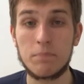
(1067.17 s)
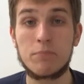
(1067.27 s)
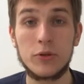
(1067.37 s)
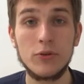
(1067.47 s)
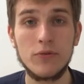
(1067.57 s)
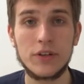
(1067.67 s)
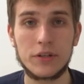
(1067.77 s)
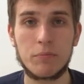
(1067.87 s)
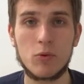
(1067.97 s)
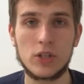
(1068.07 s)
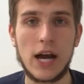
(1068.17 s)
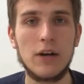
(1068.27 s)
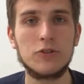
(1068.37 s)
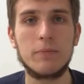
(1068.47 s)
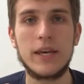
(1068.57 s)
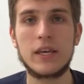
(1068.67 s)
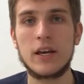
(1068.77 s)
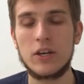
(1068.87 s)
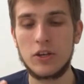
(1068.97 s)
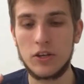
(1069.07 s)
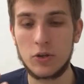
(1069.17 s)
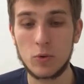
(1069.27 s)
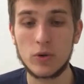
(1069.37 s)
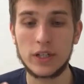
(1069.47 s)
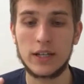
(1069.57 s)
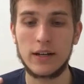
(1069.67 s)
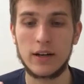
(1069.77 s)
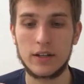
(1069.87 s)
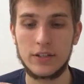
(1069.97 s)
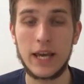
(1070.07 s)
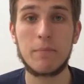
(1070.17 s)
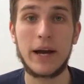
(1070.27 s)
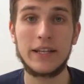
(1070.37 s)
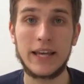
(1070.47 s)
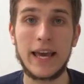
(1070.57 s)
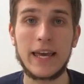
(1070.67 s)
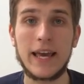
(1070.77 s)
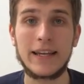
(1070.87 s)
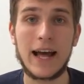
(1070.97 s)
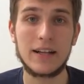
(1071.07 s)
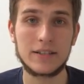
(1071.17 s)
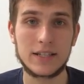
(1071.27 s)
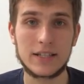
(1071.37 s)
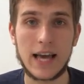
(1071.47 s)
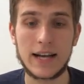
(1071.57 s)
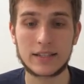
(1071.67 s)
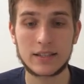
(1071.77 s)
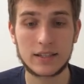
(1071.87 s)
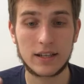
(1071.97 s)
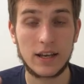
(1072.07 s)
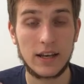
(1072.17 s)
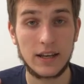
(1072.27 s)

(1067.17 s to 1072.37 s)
improve the report, how to make your day-by-day analysis tasks